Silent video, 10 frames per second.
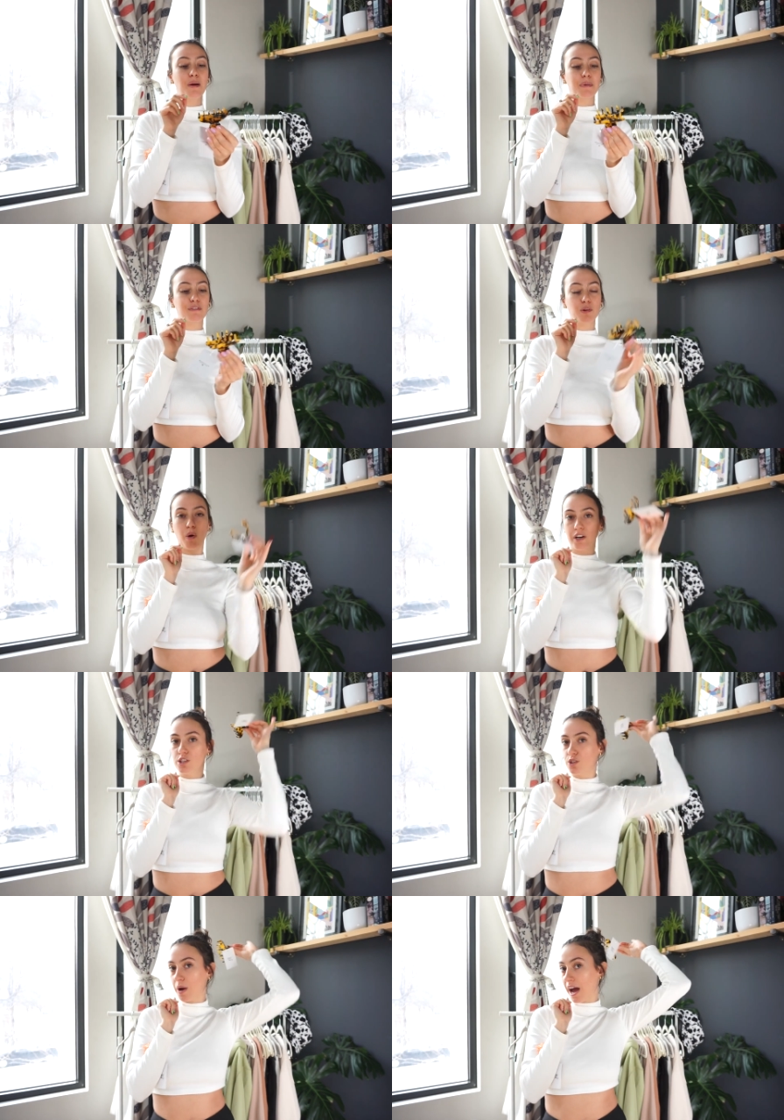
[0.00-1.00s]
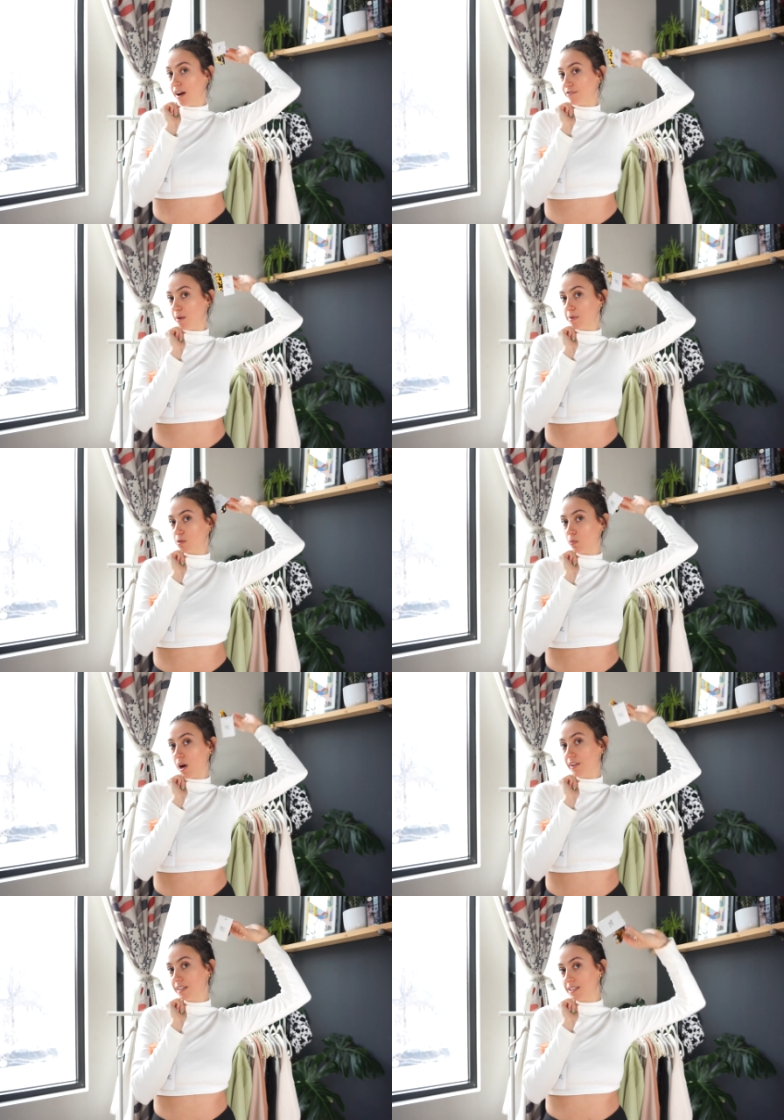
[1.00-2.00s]
But if you wanted to do a half up as
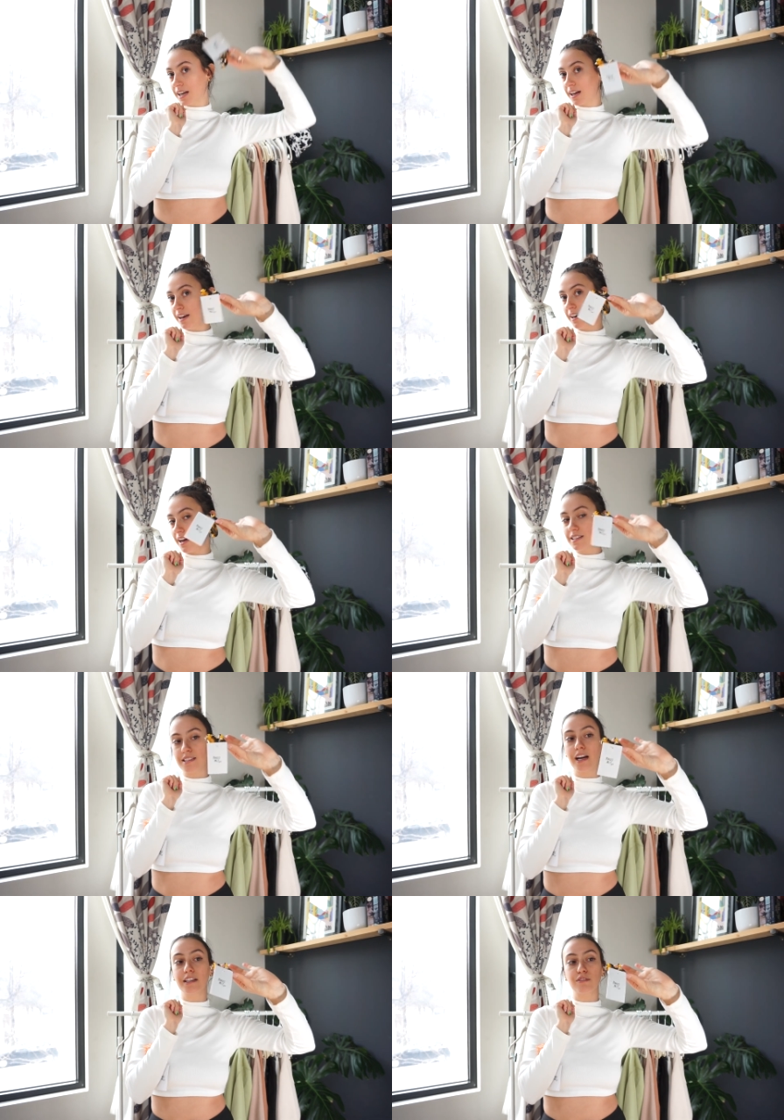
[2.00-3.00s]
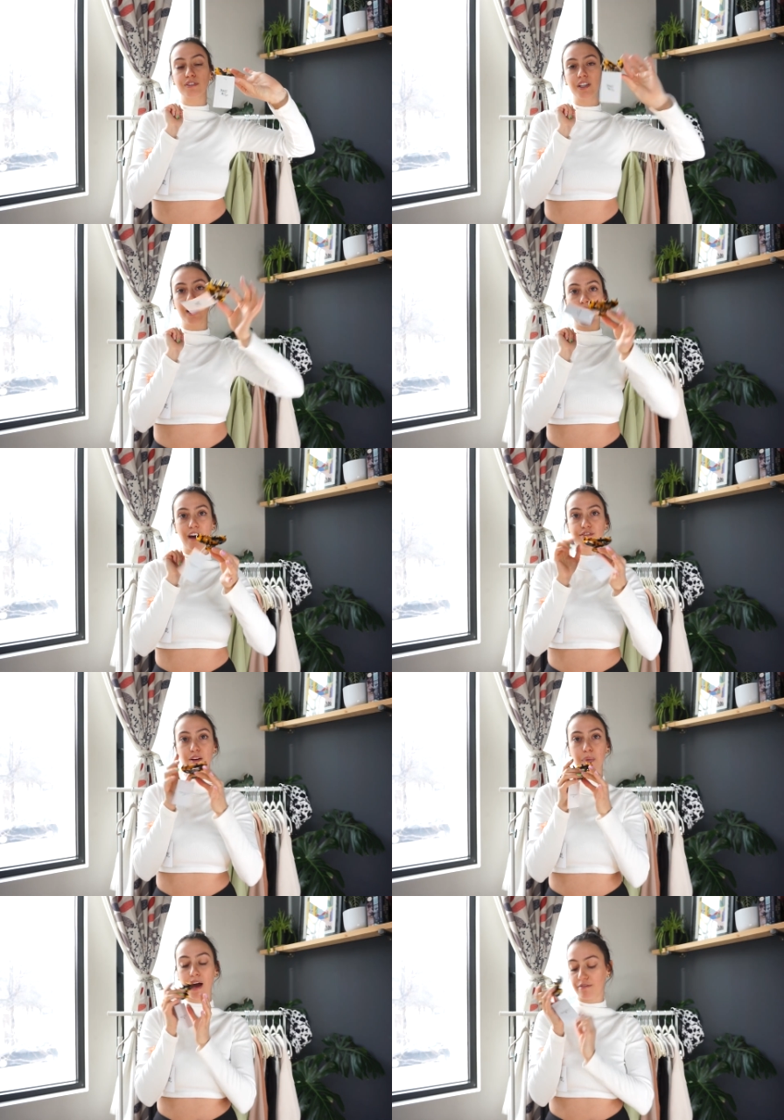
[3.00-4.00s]
well, that's like a nice size for a half
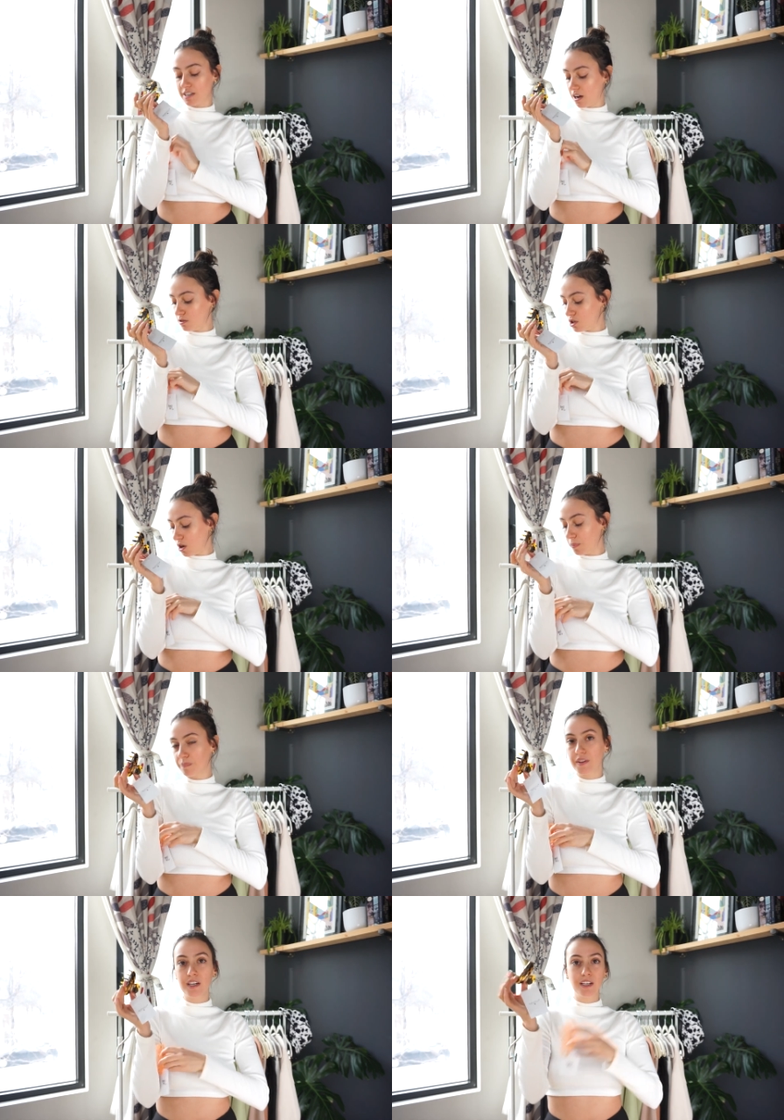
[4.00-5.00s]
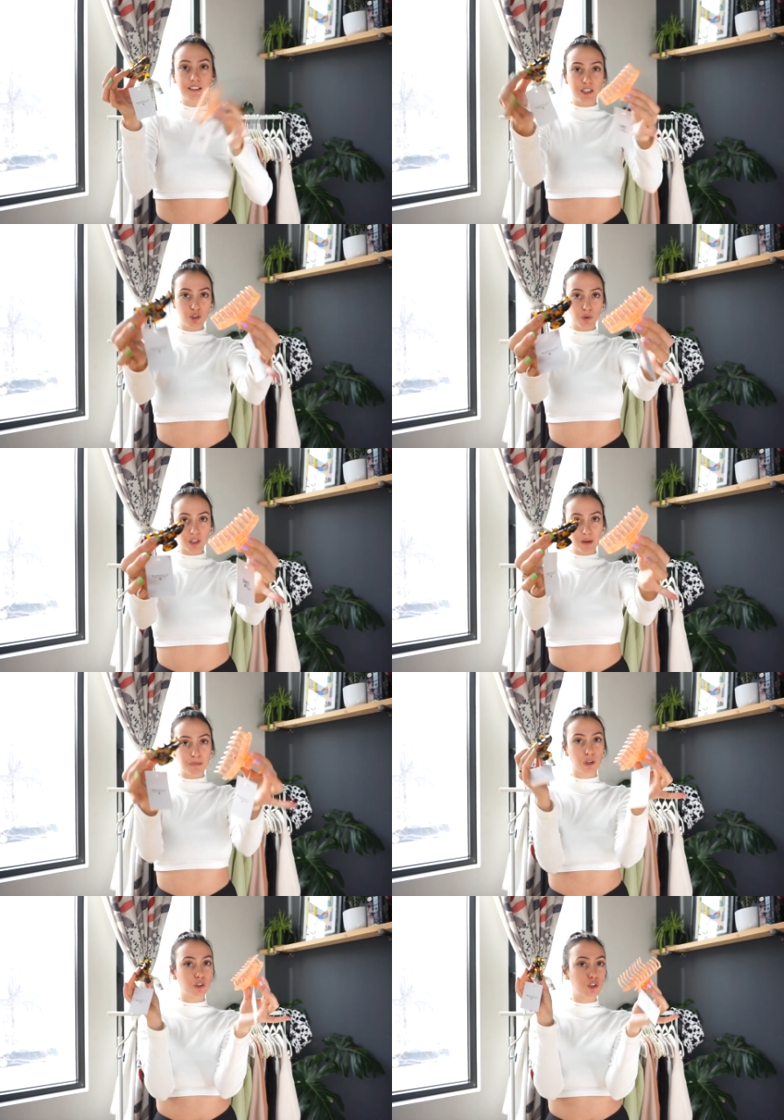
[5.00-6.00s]
up, half down. So these two
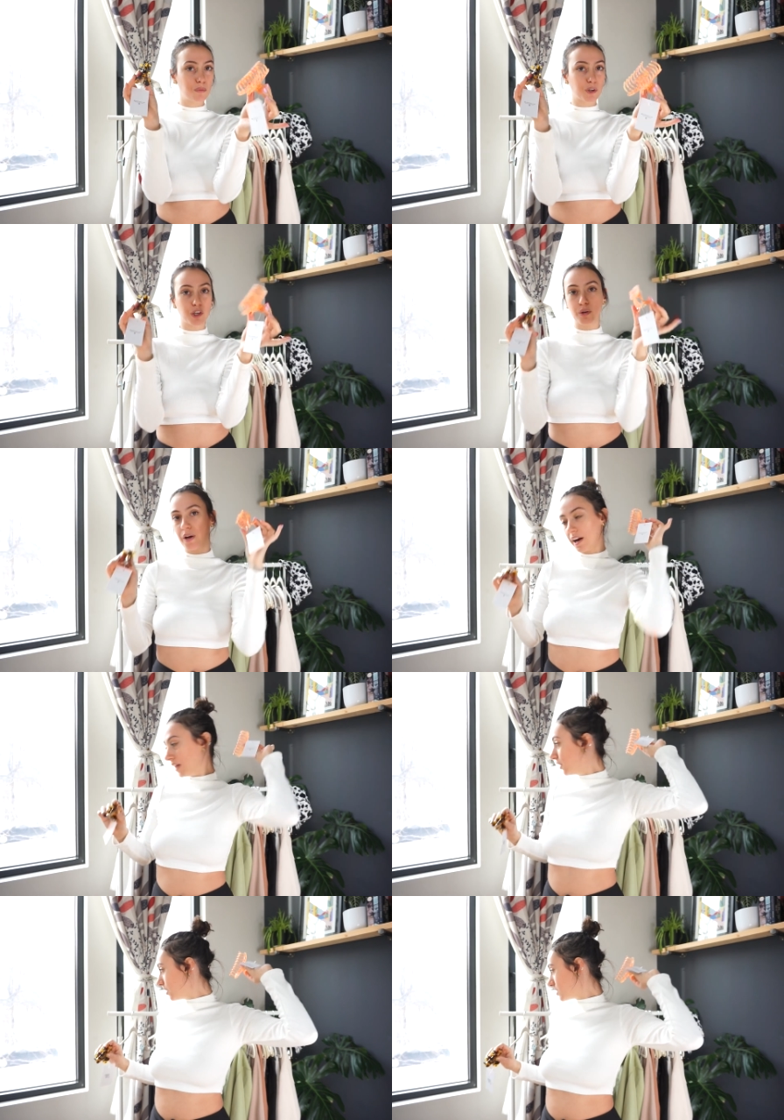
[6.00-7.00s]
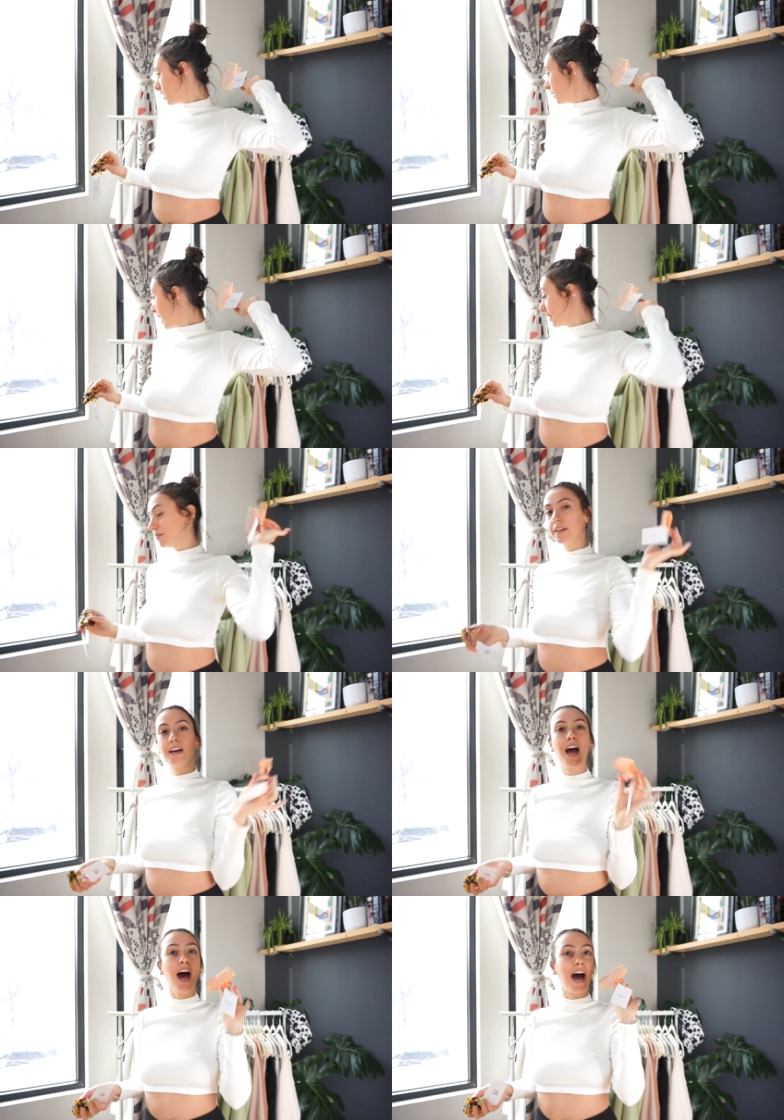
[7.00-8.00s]
clips are super cute and I love so I,
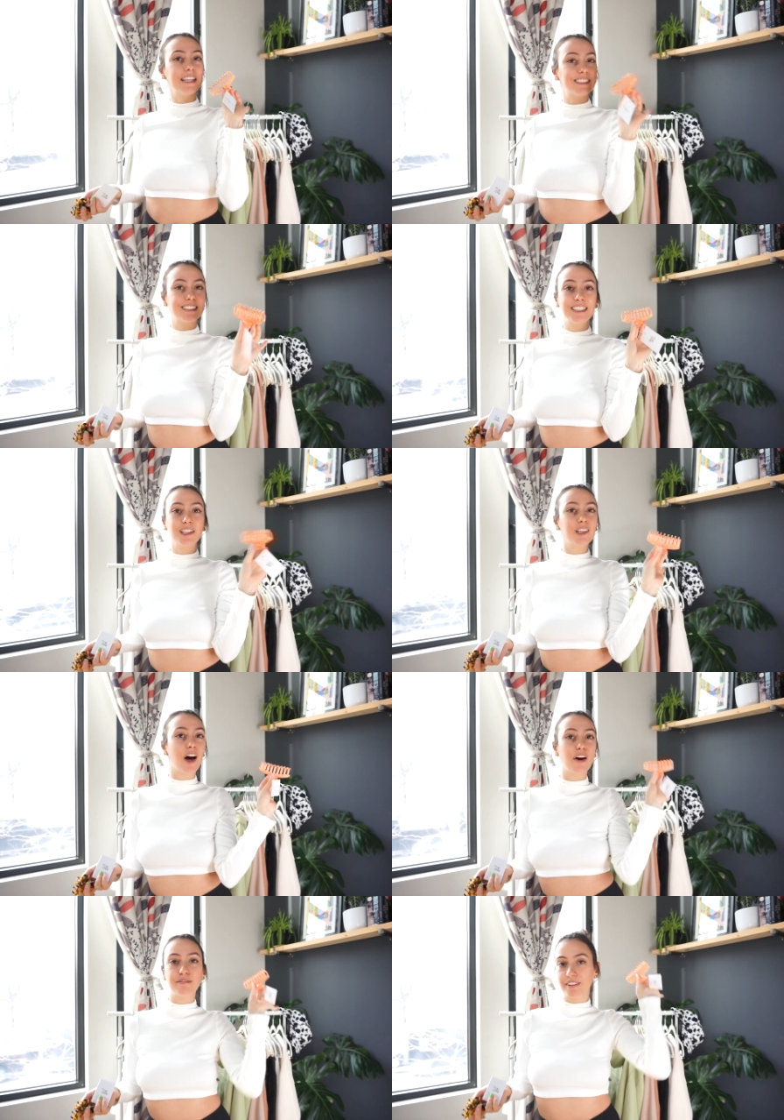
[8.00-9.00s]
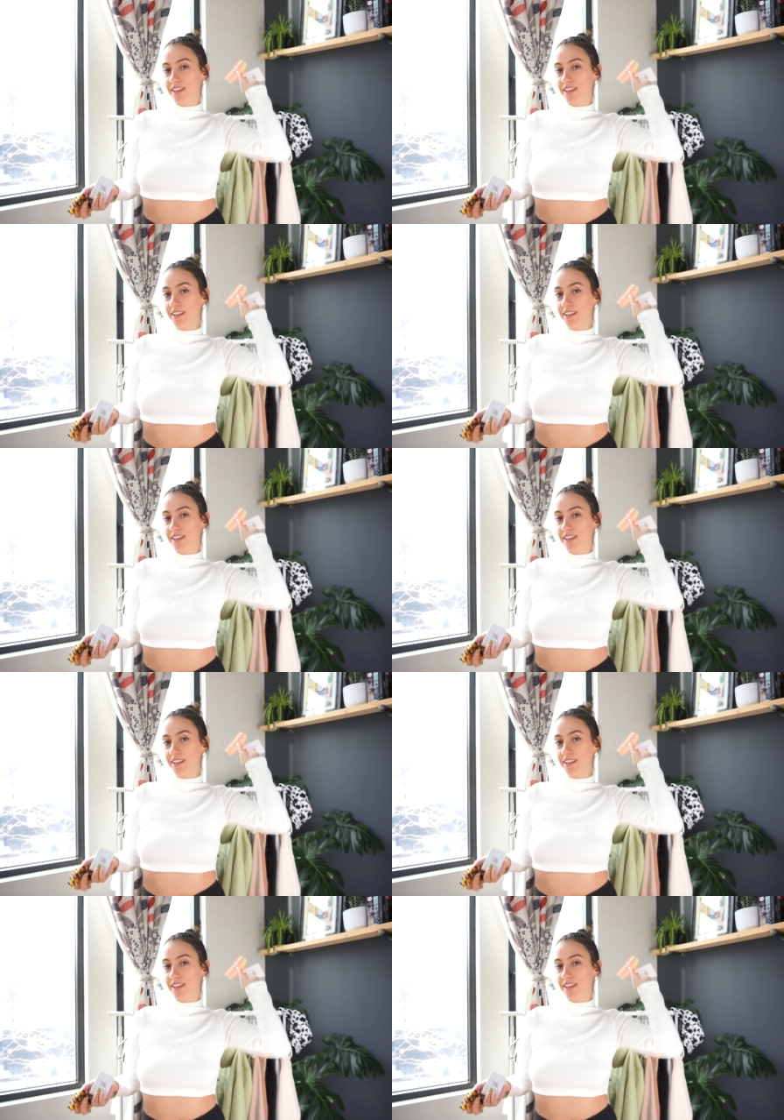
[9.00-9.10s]
I still love